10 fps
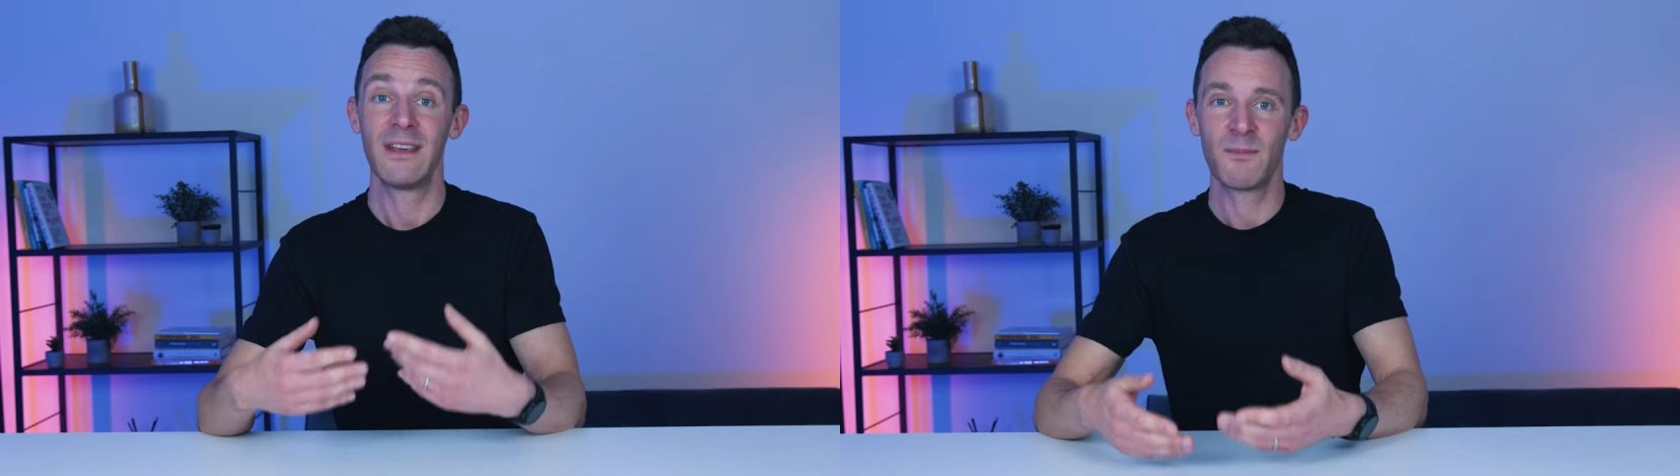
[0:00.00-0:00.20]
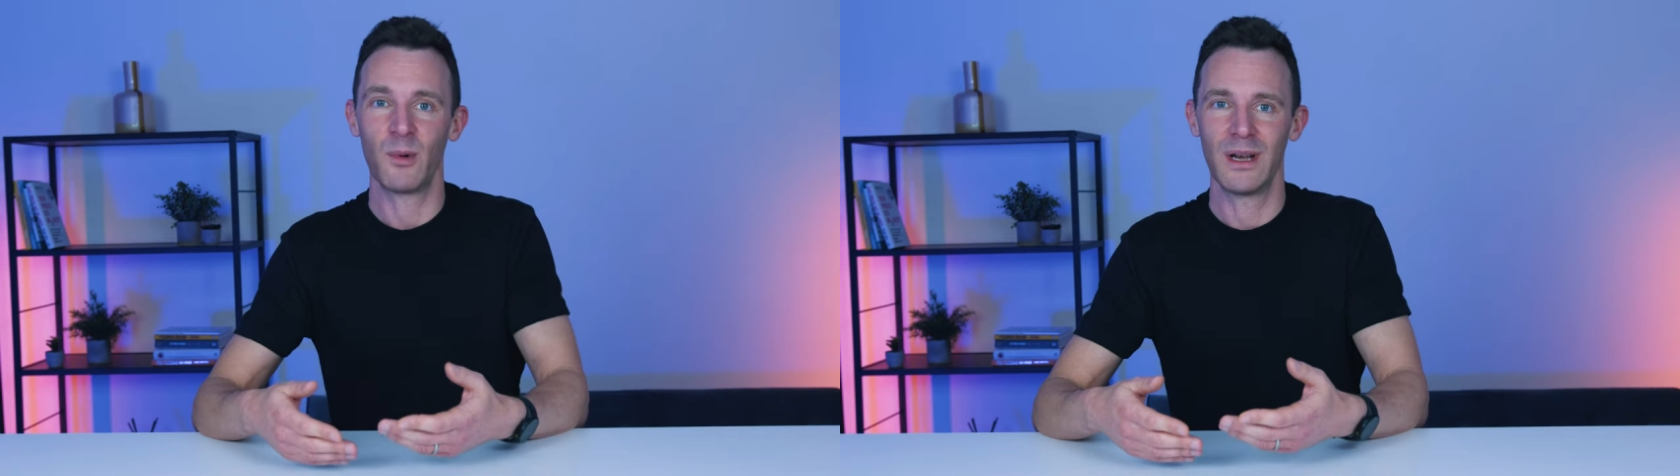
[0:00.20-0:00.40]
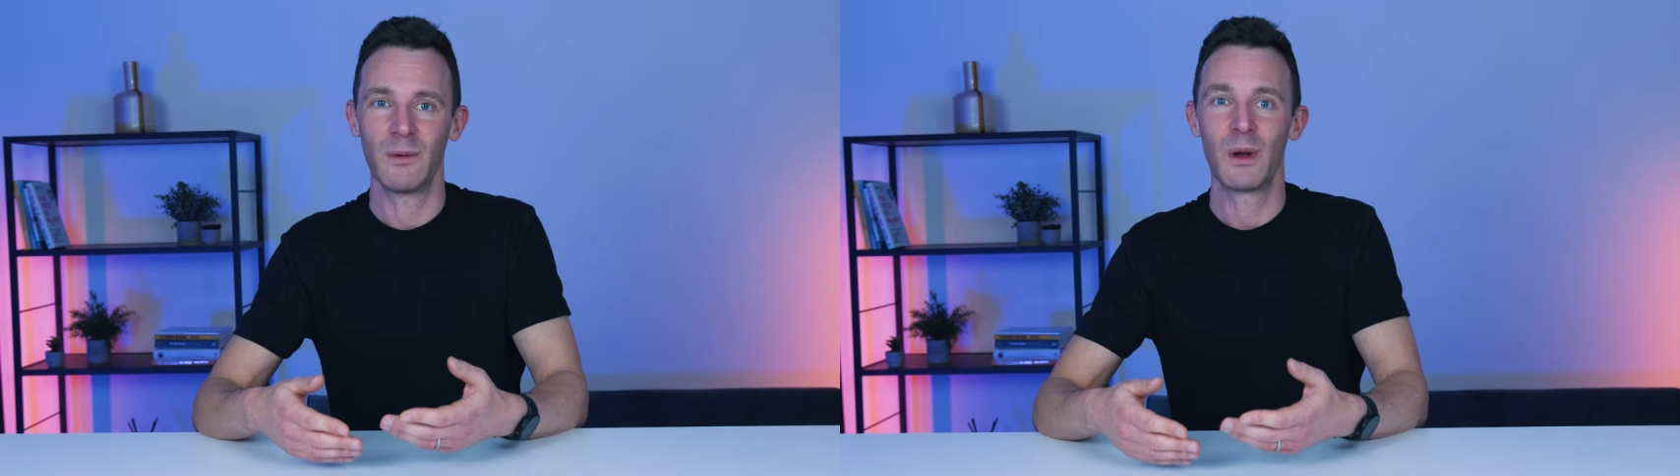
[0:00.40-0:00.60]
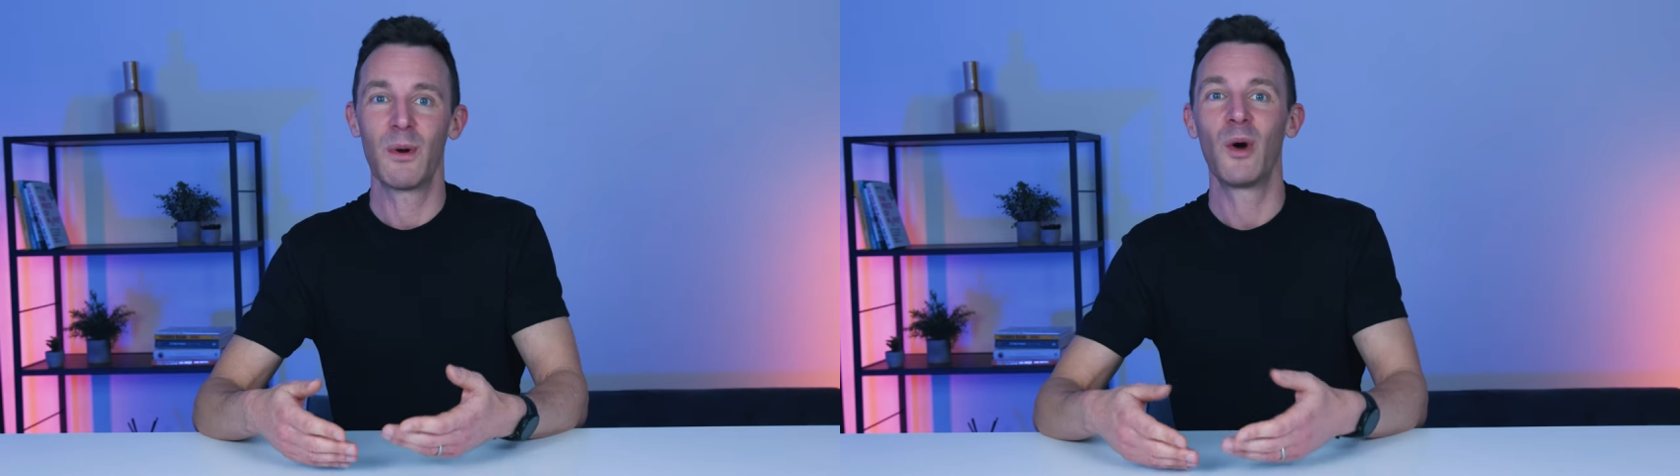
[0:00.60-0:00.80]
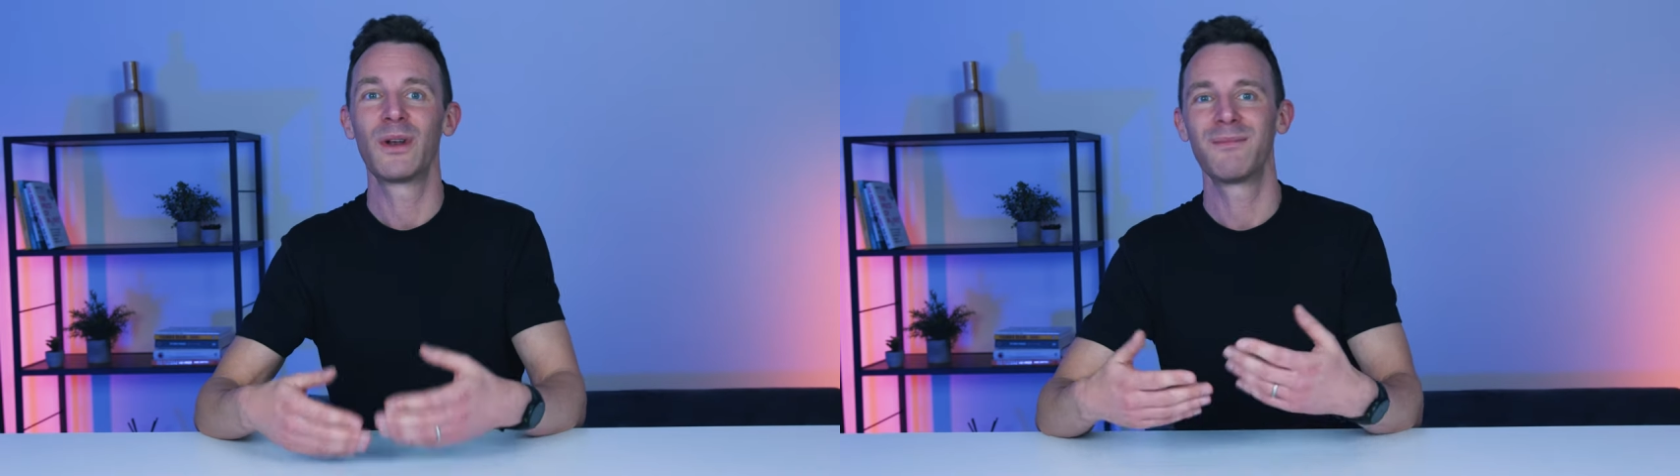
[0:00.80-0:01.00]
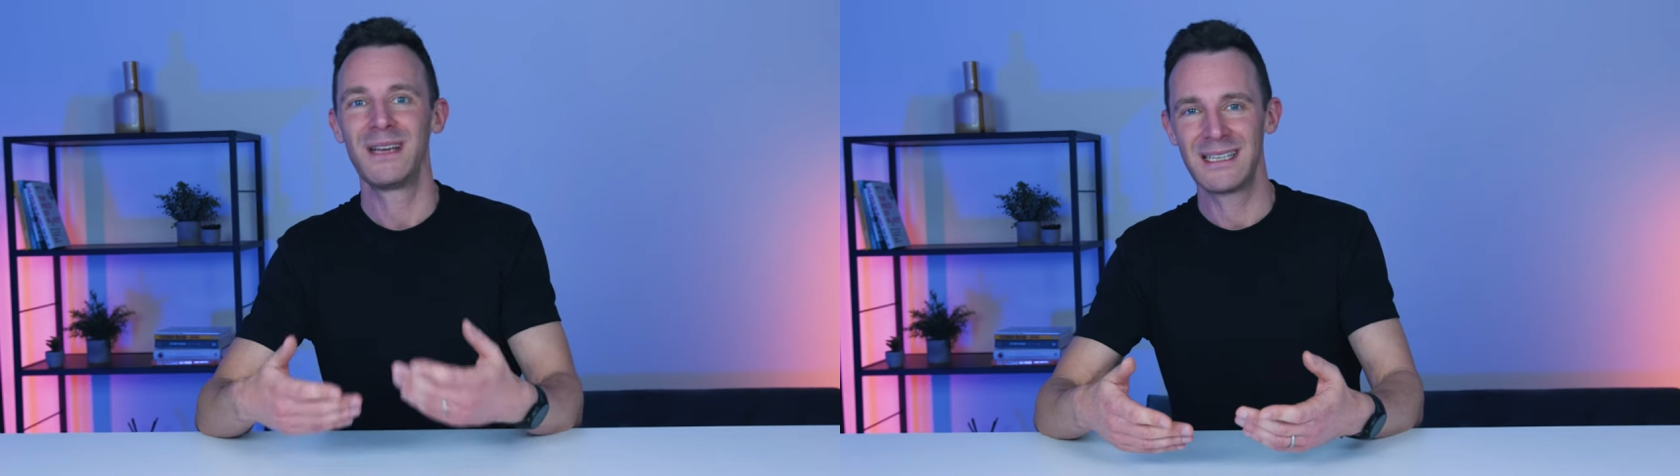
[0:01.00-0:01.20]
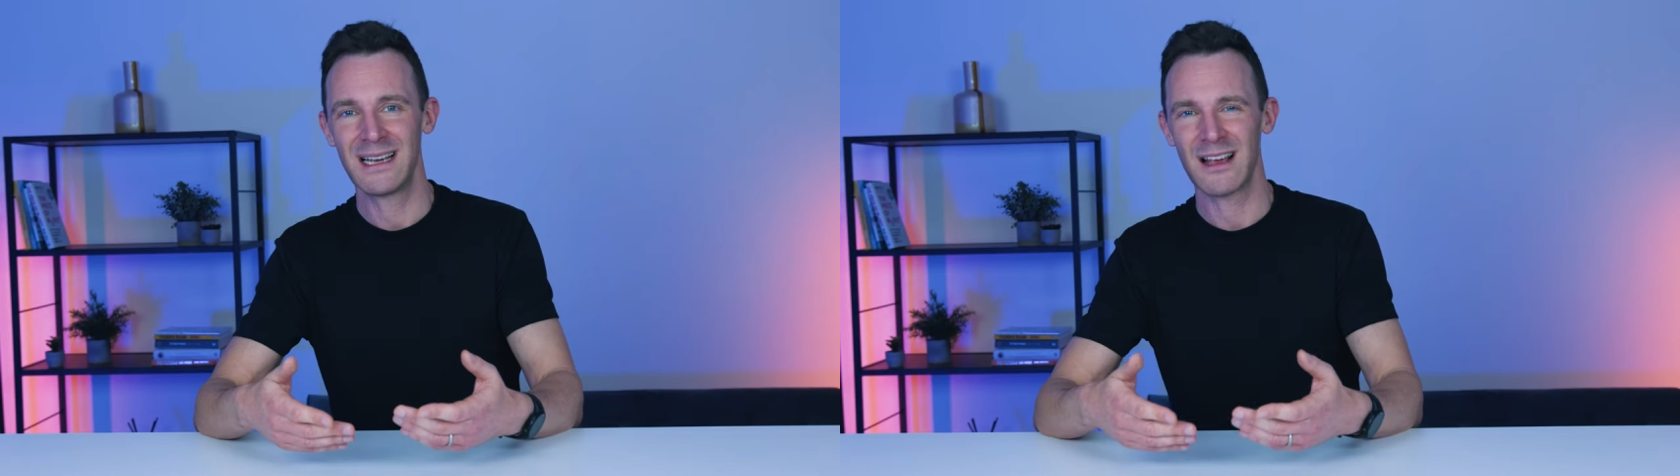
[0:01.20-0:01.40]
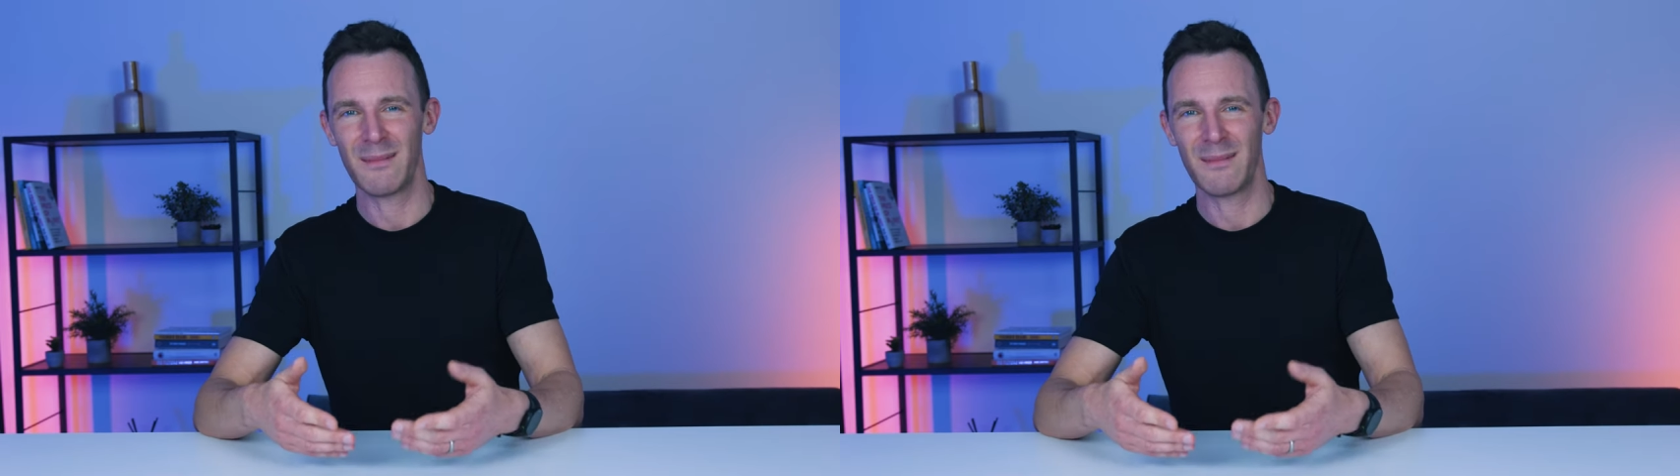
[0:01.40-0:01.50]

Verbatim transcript: At this point, we were holding meetings